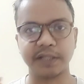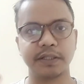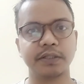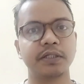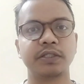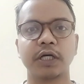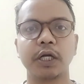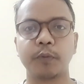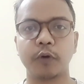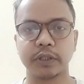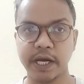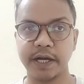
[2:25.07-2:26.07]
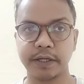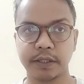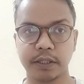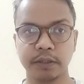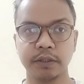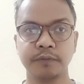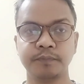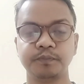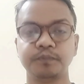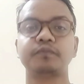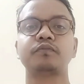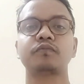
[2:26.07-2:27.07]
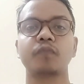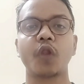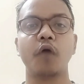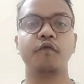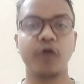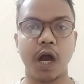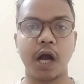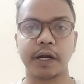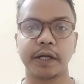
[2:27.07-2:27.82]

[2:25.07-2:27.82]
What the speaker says: And then the third point that we